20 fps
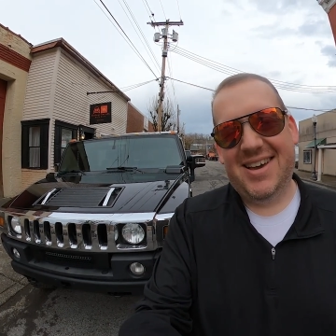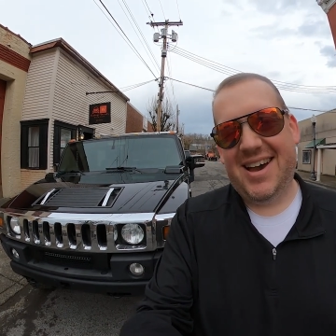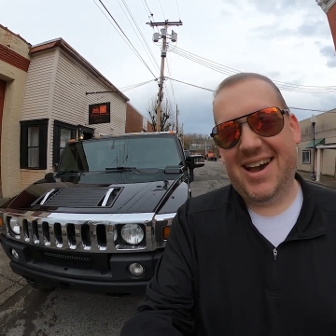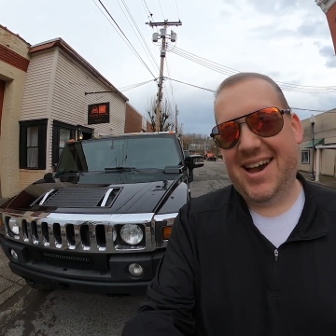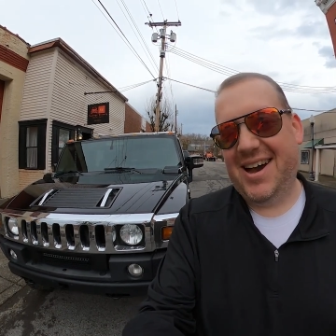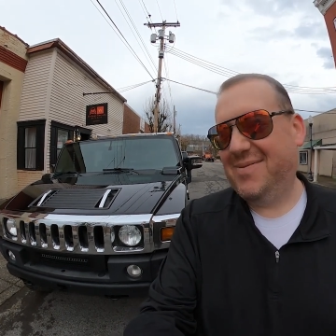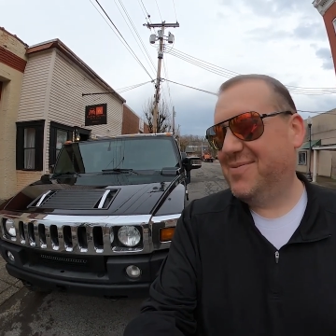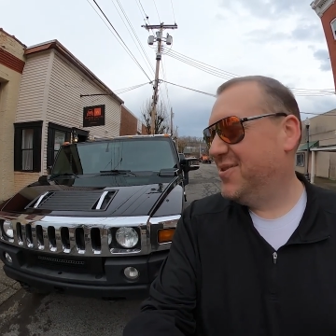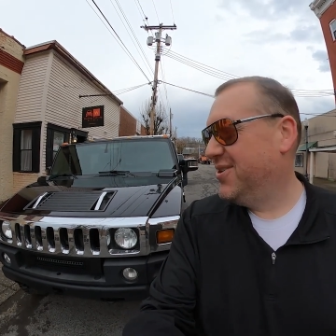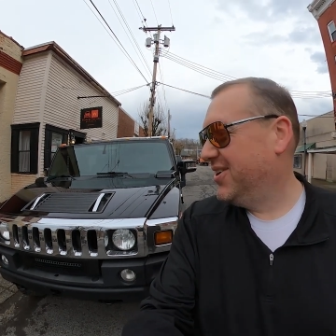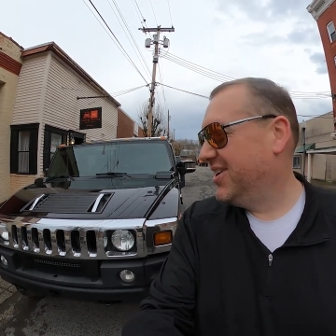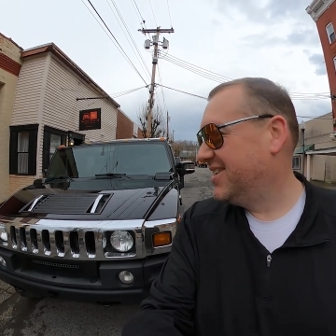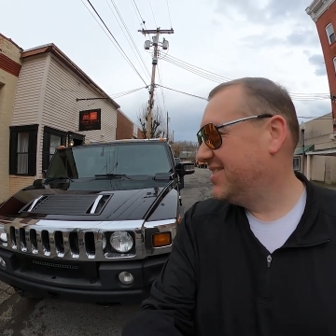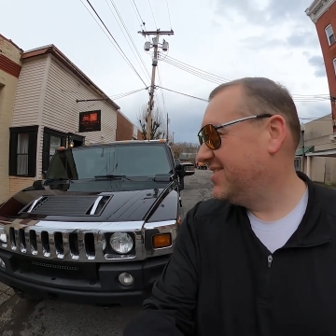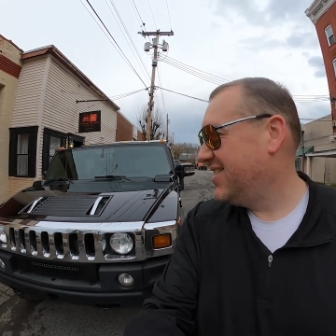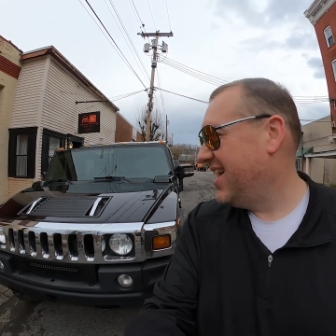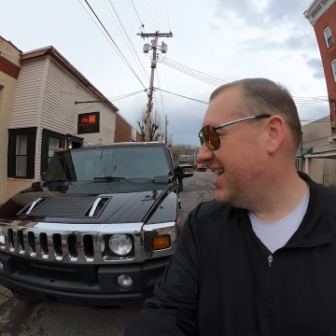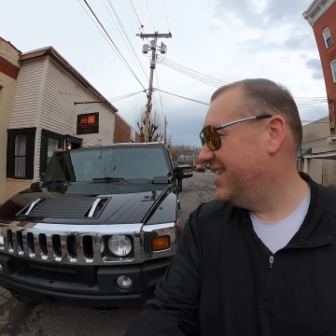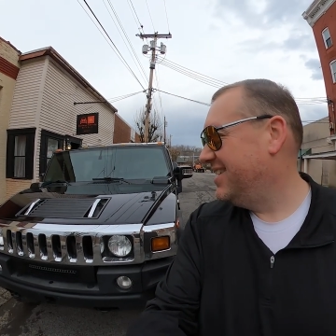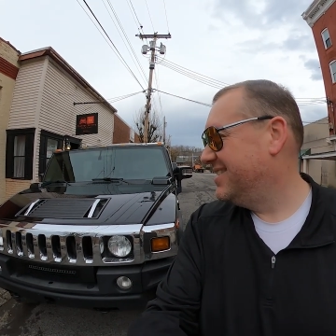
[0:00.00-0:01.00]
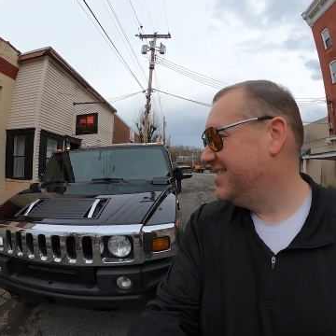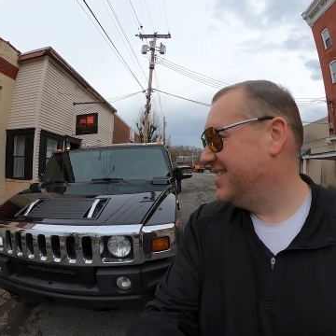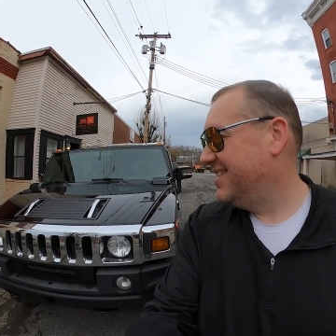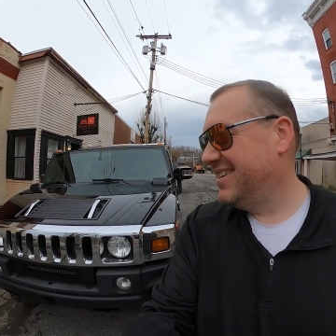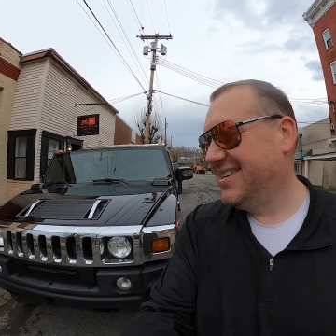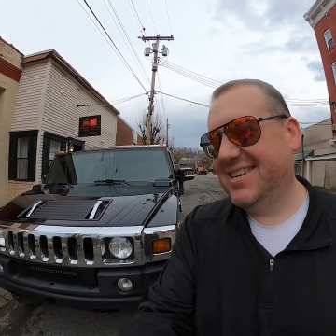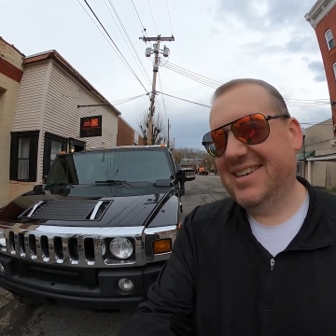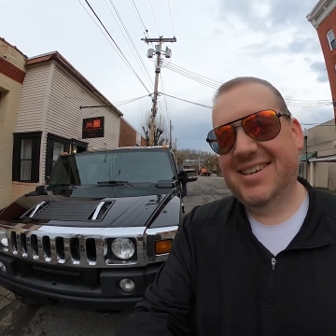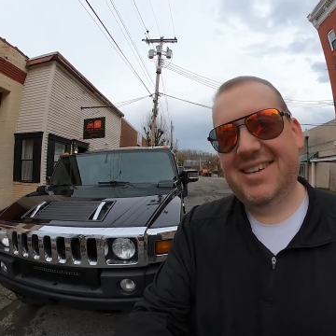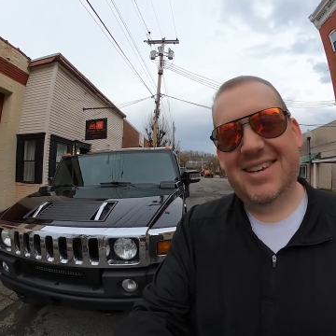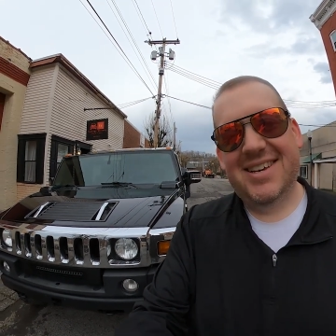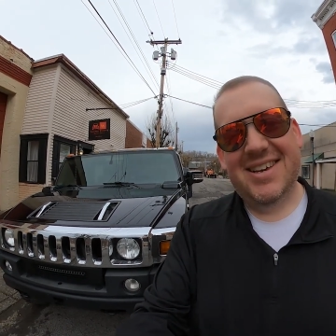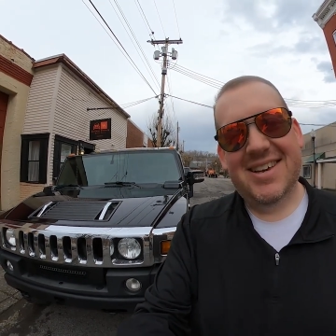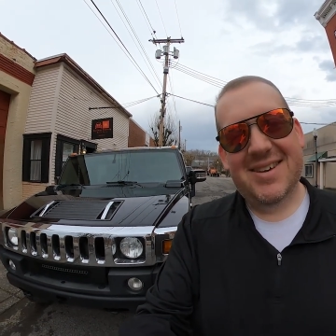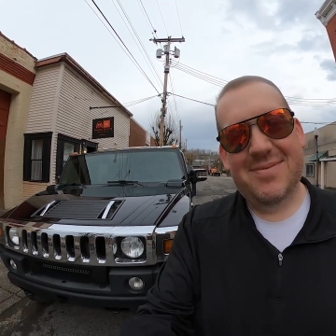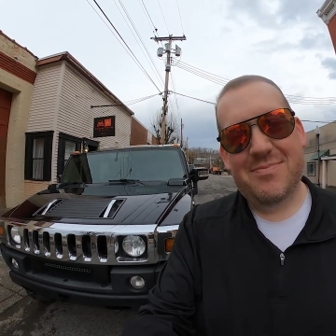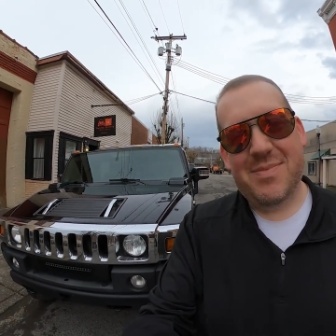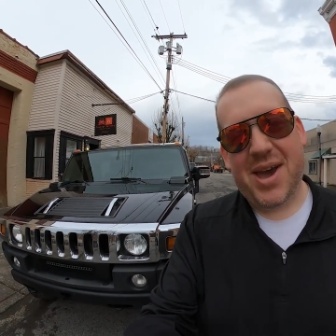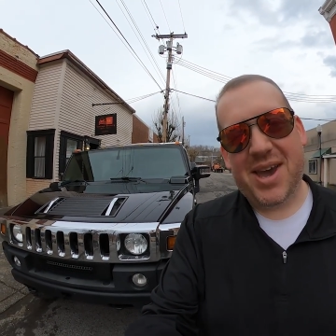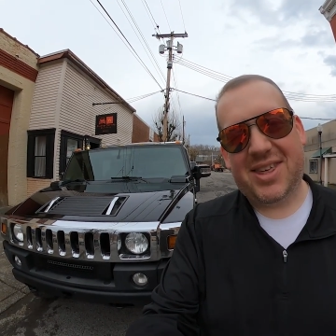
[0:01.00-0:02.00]
I'm really excited to
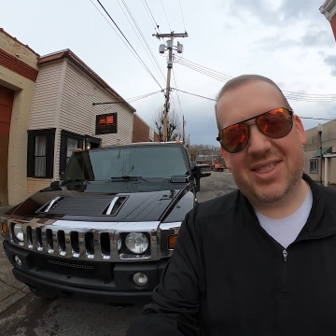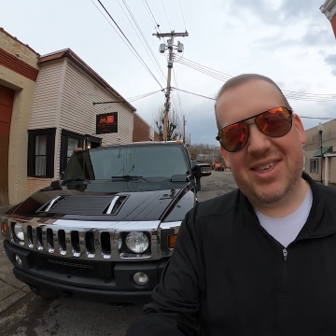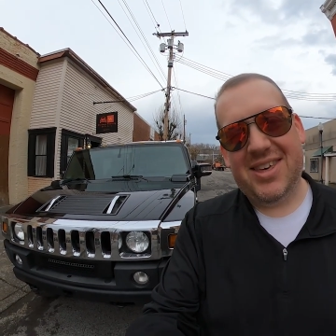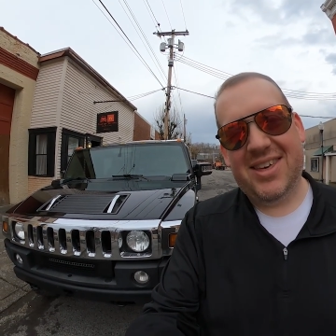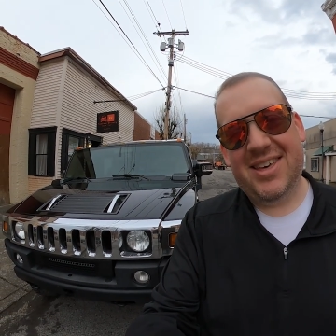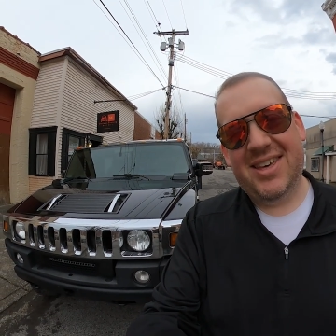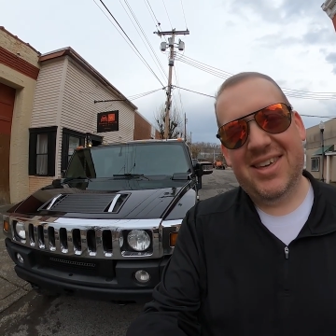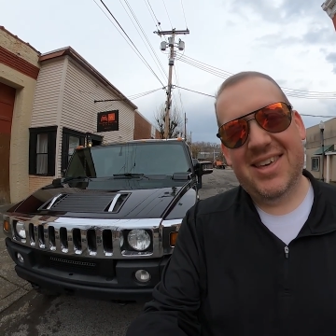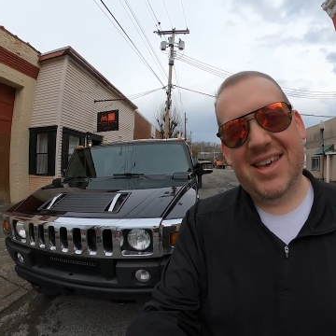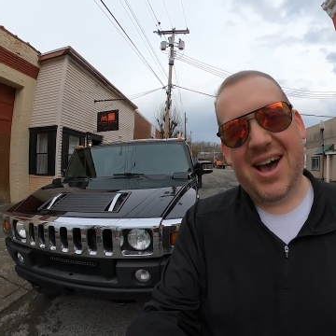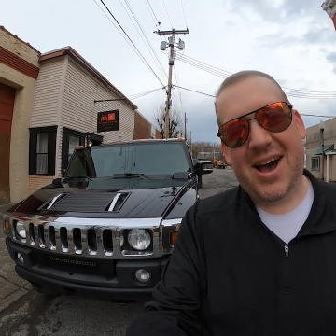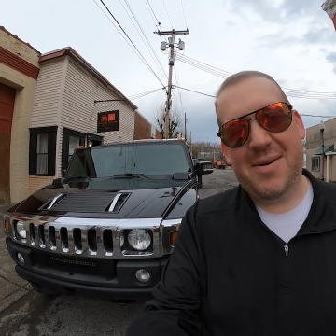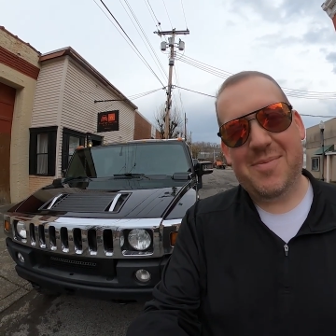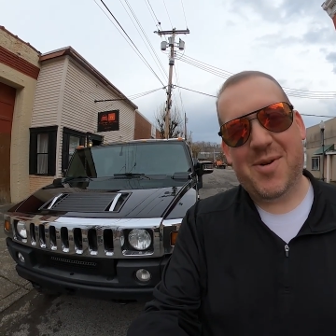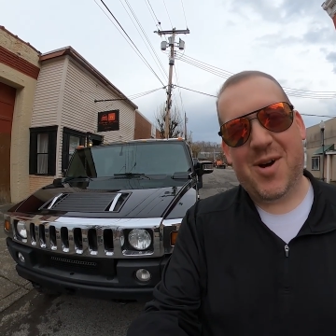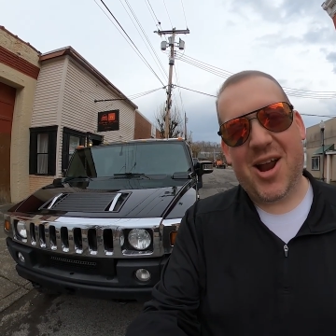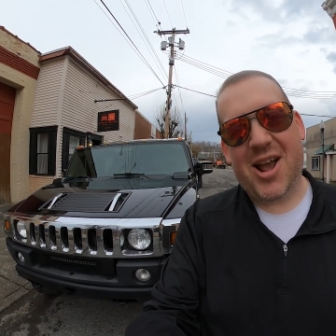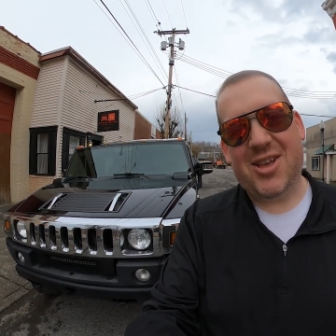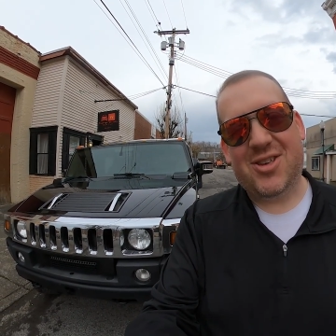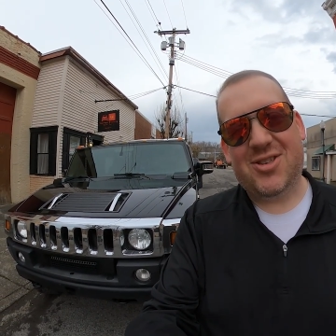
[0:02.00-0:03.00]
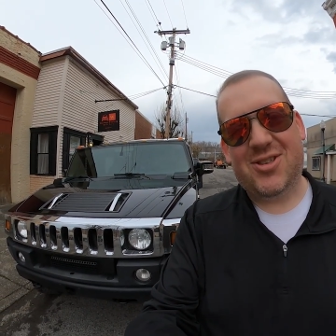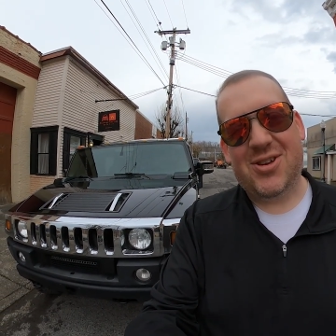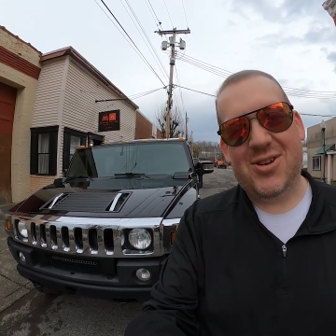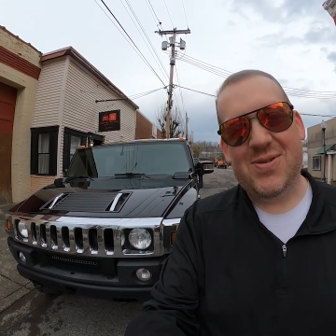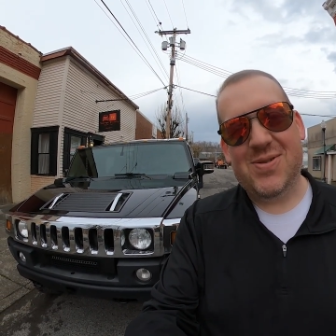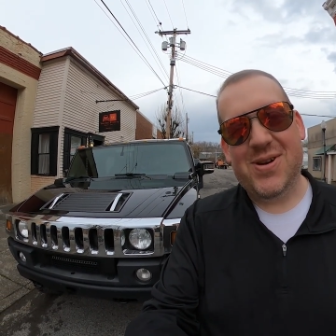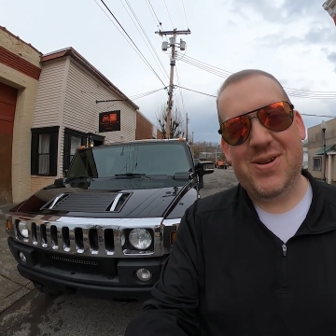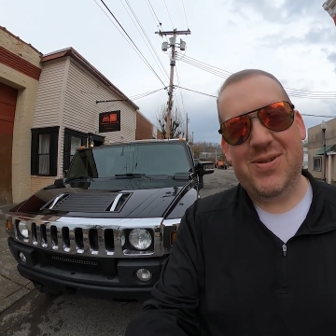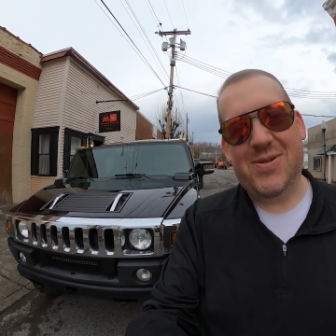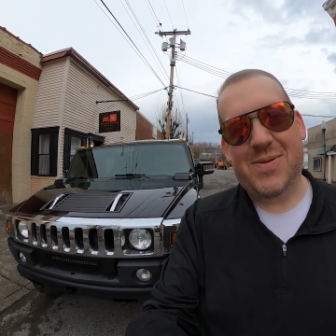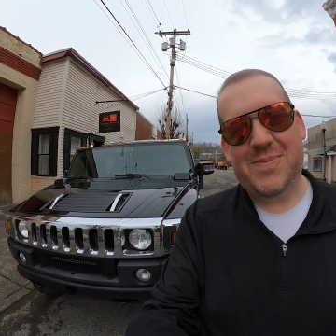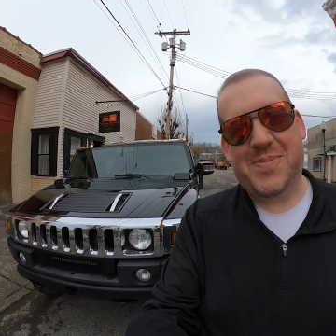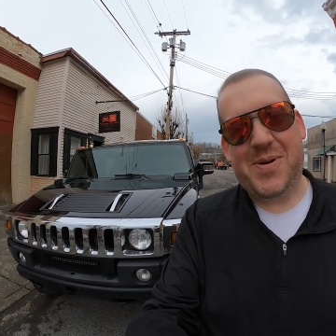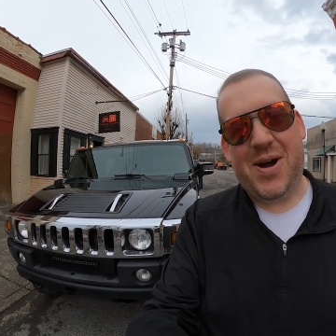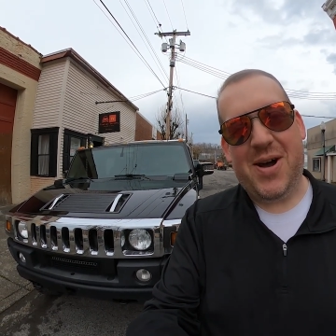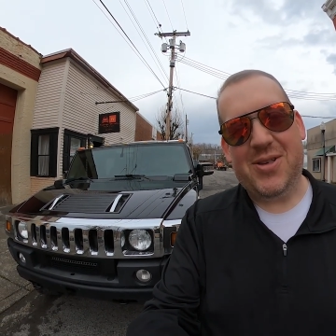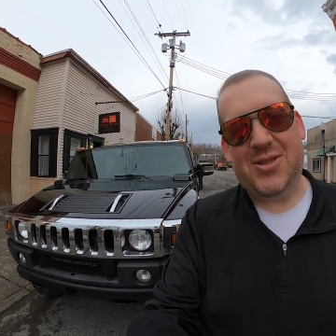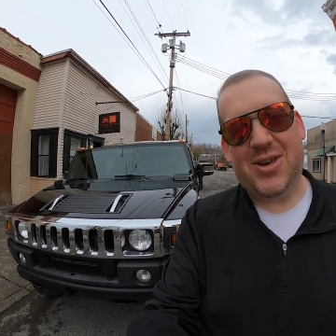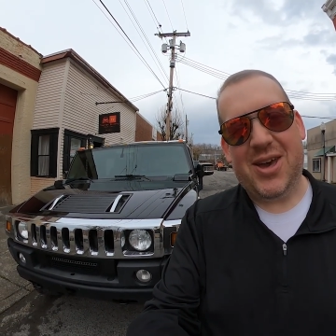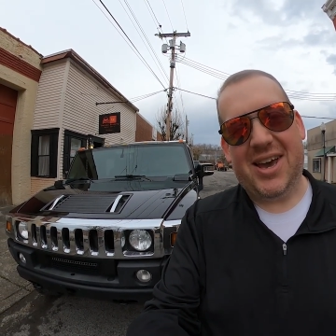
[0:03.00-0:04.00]
make the Hummer H two into a
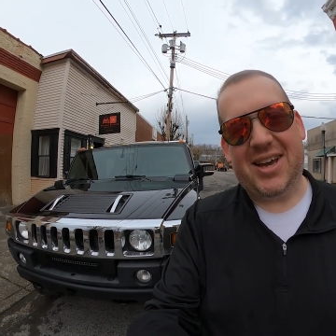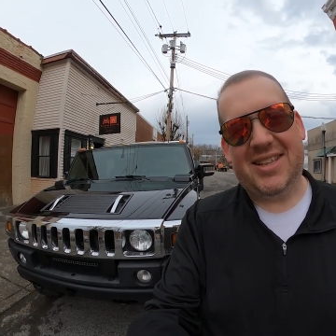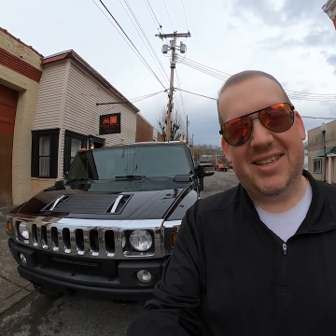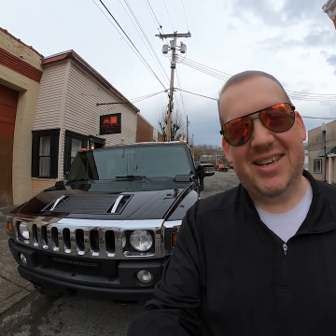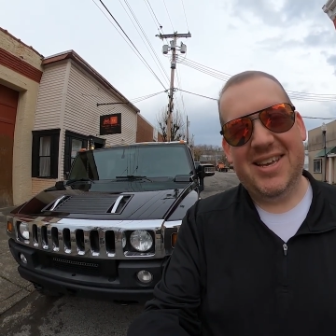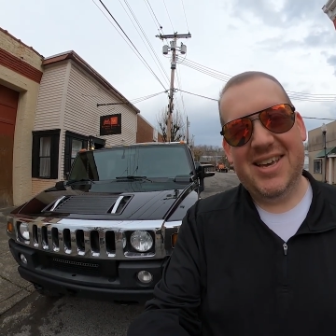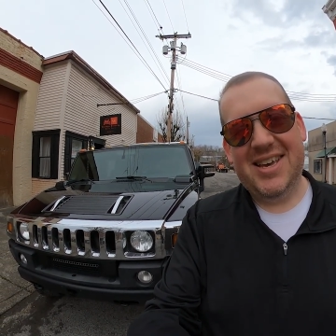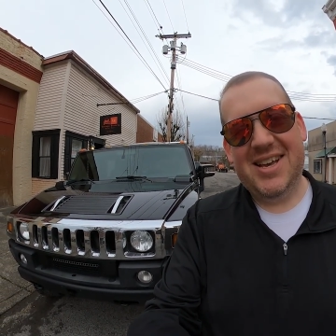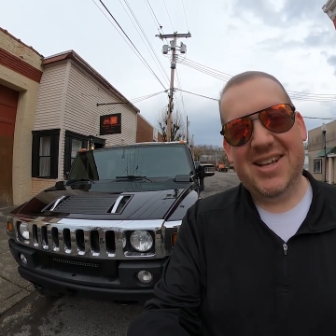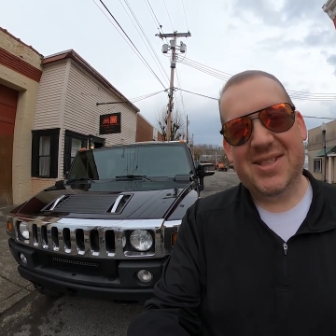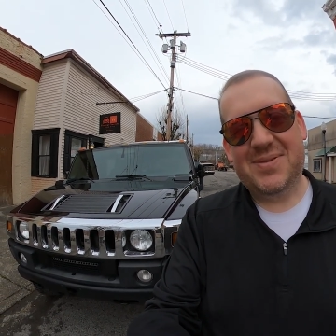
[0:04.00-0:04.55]
project.